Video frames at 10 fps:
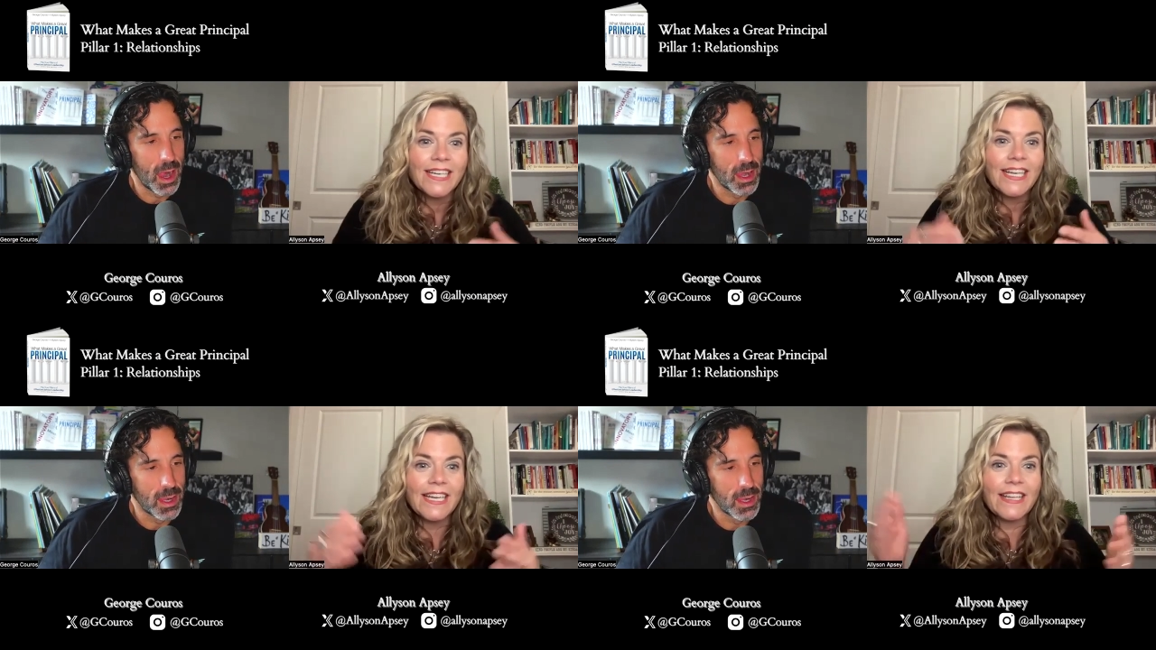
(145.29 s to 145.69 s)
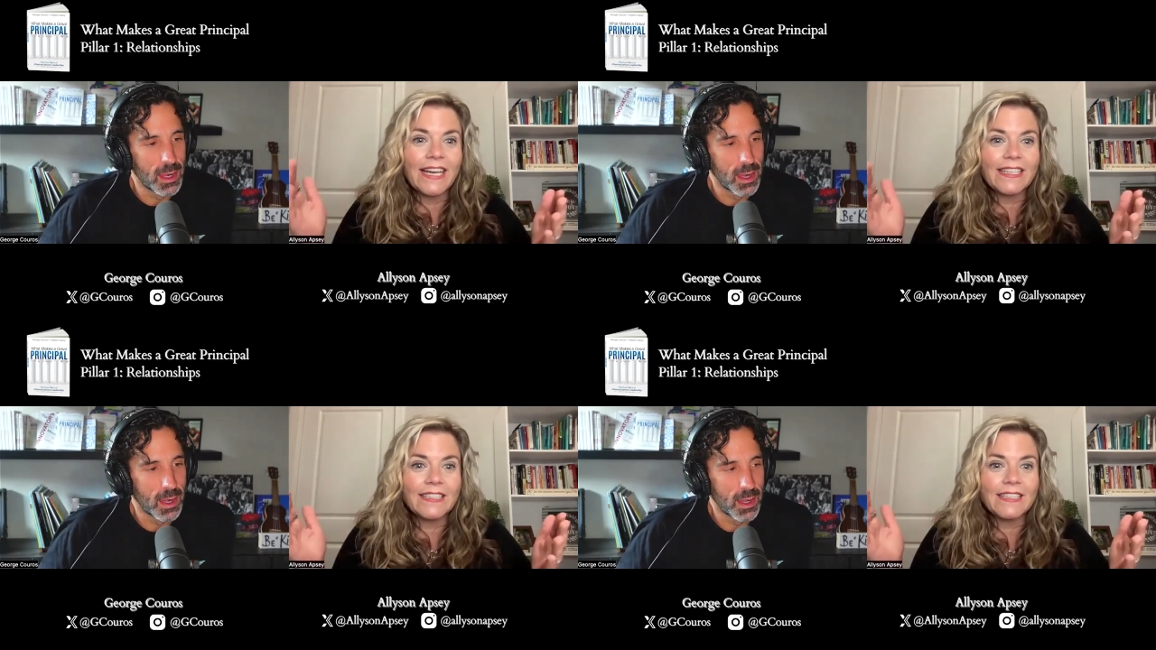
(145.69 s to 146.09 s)
Speaker 1: And
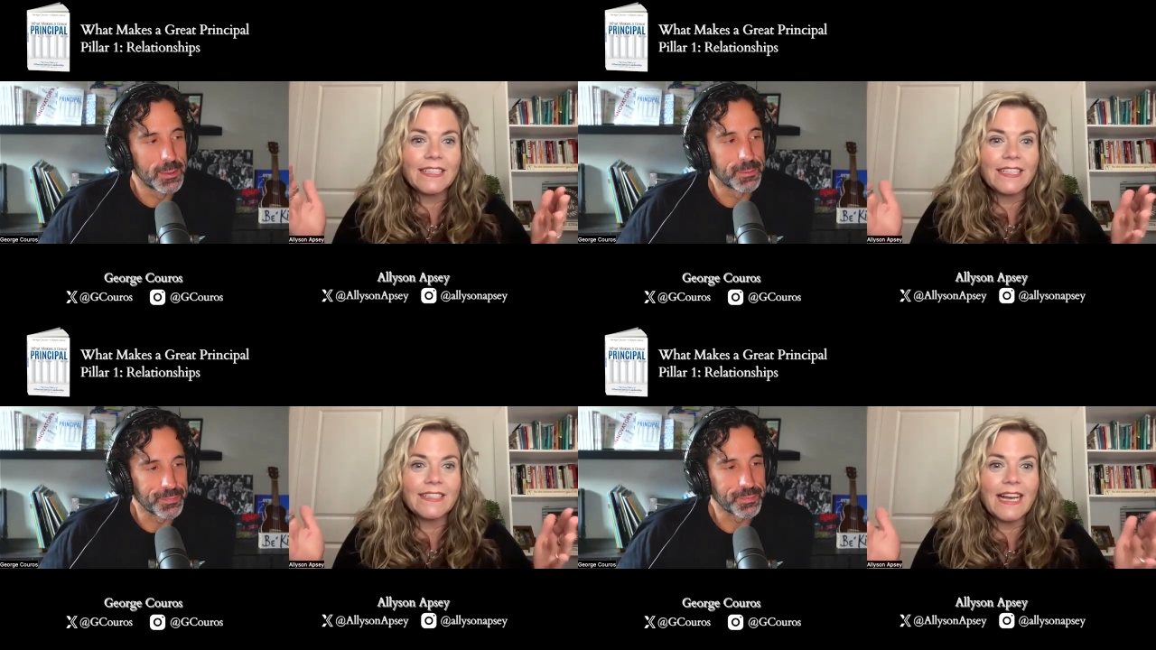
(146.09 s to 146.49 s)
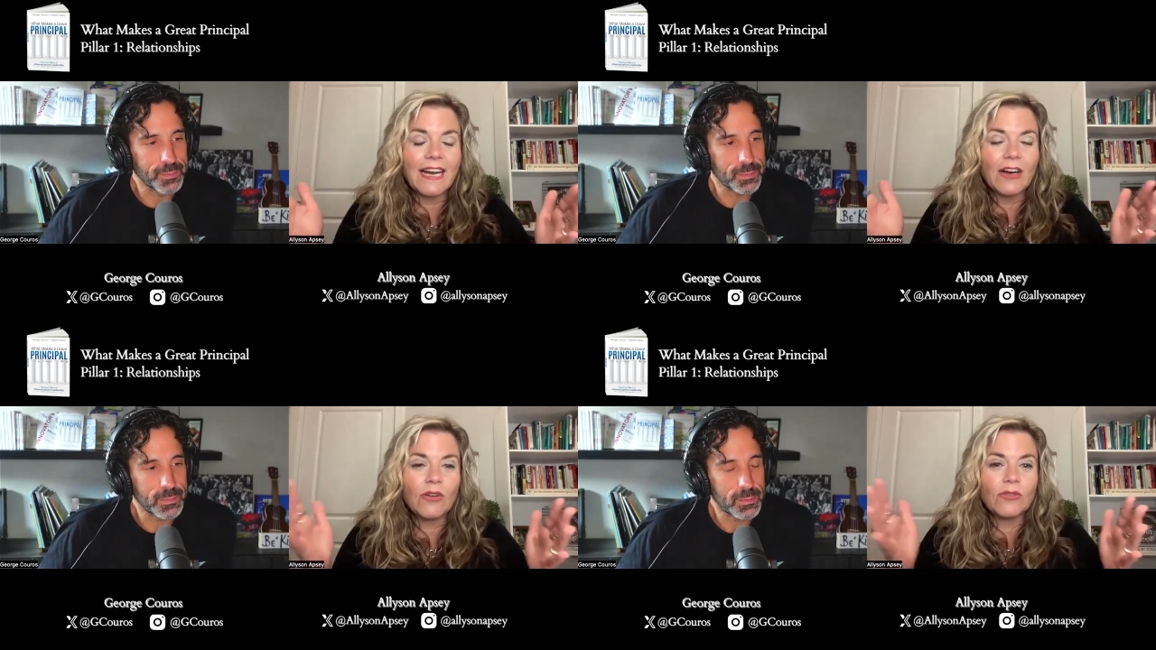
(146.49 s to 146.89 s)
that is
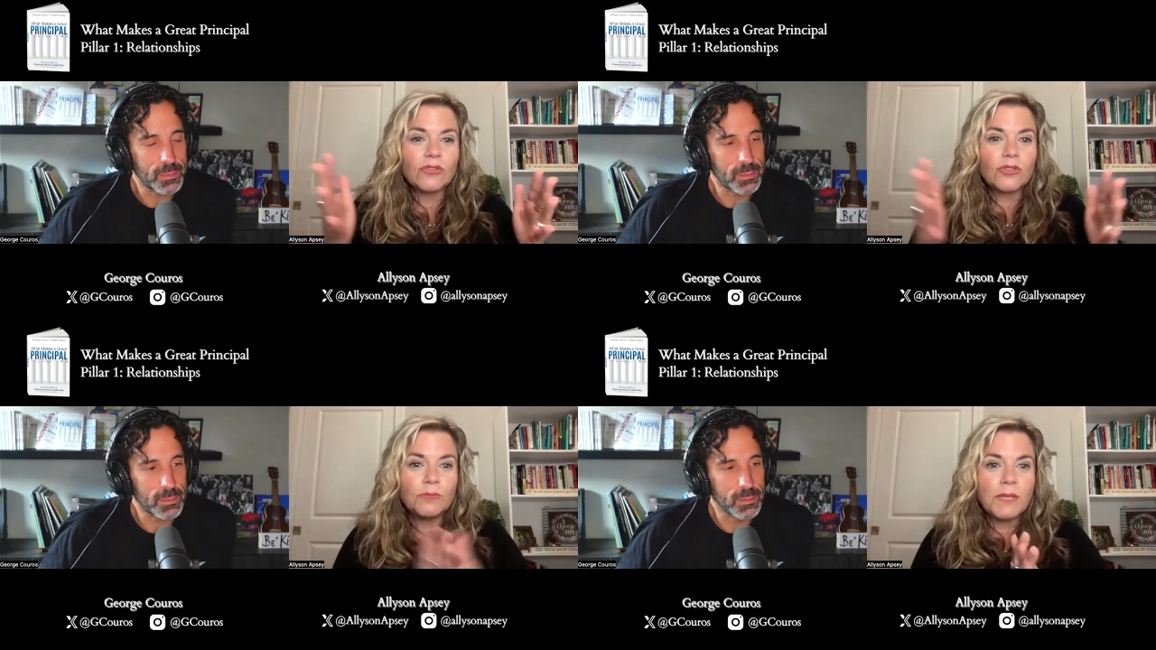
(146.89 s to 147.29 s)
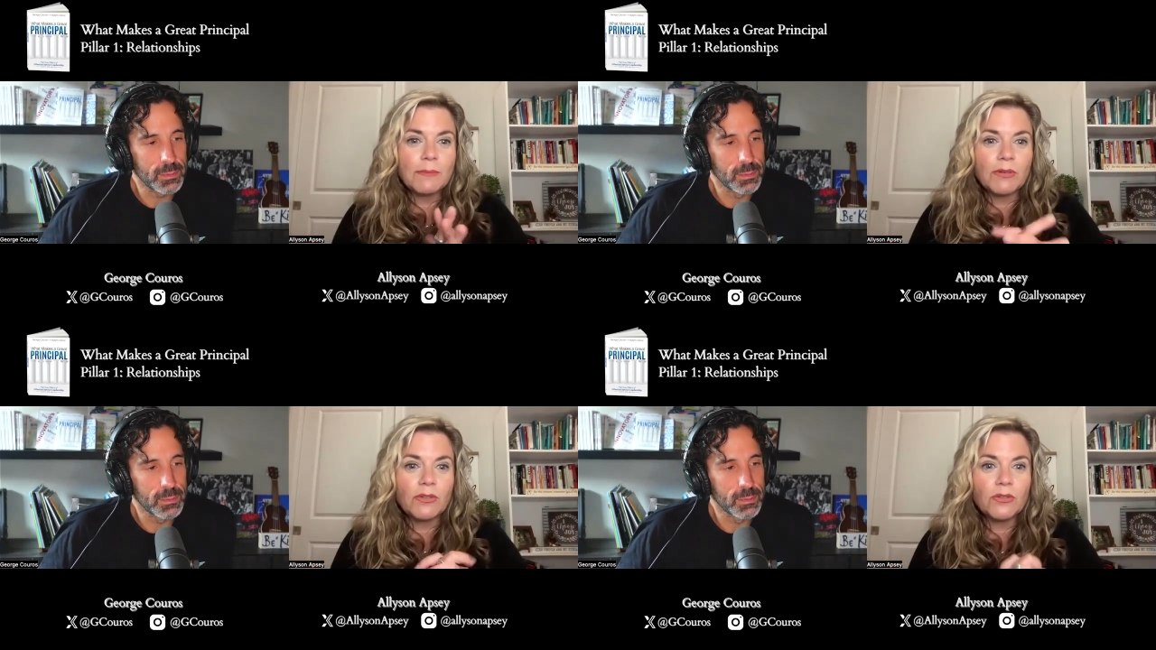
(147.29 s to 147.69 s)
how two
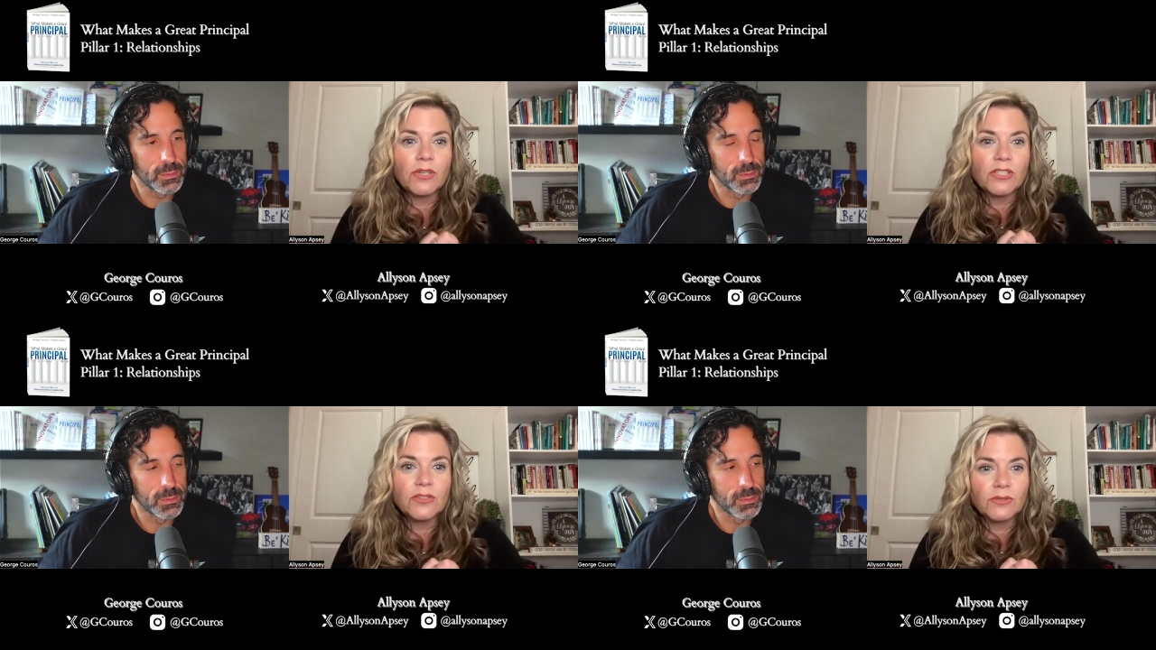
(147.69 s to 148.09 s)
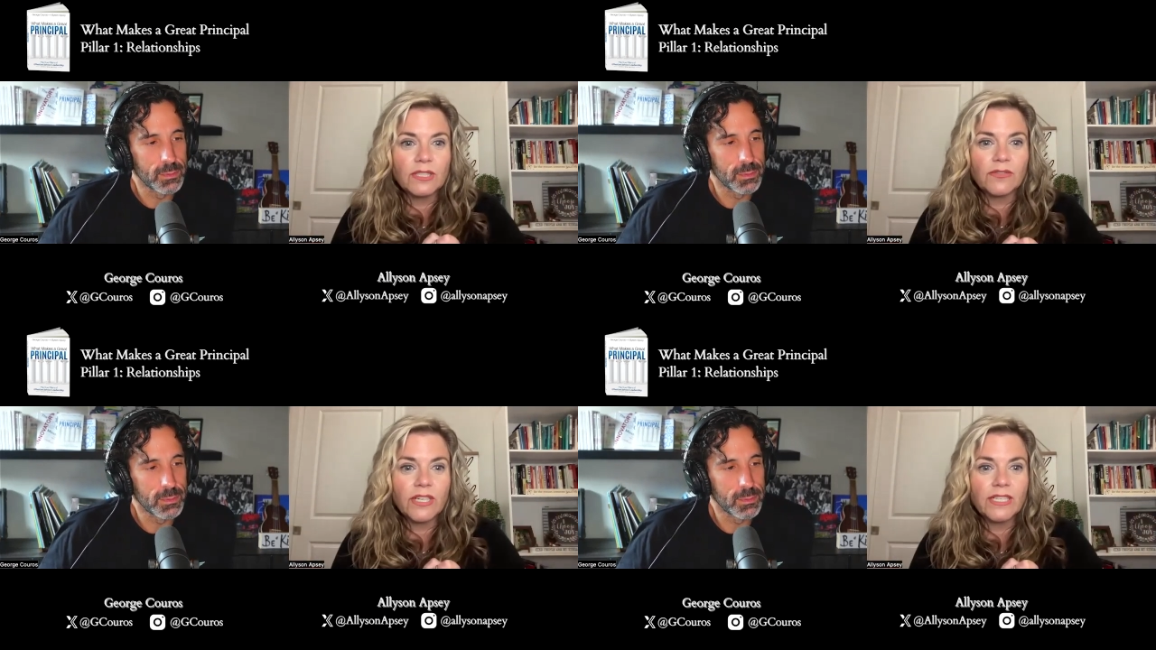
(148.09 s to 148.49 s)
people who are so
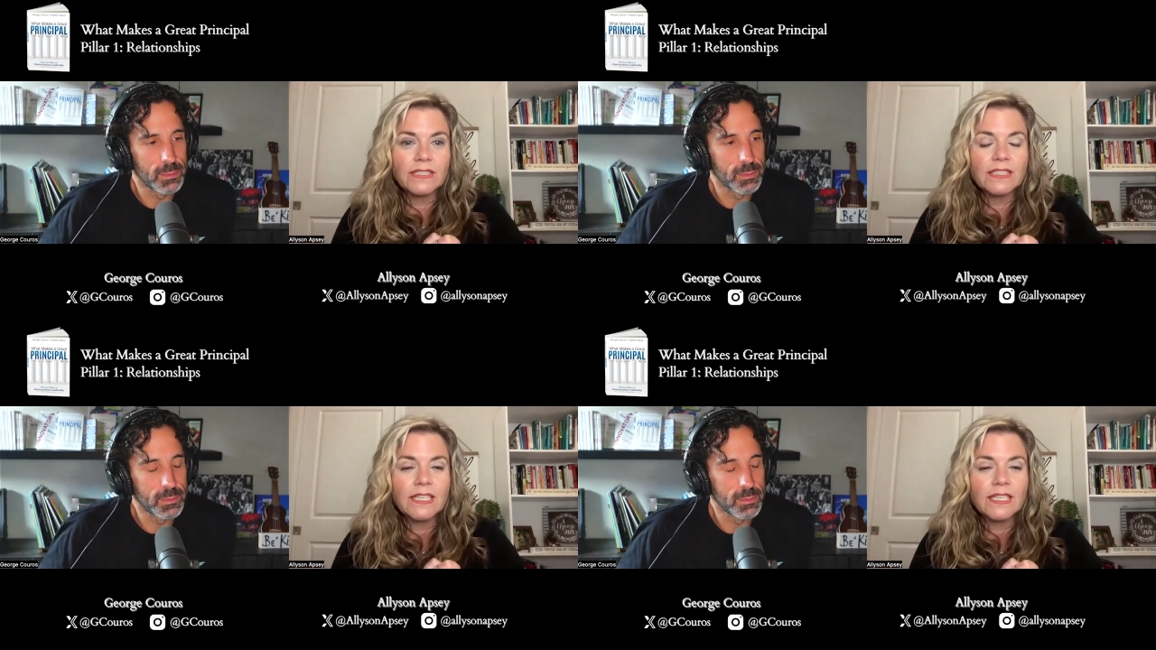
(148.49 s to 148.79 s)
different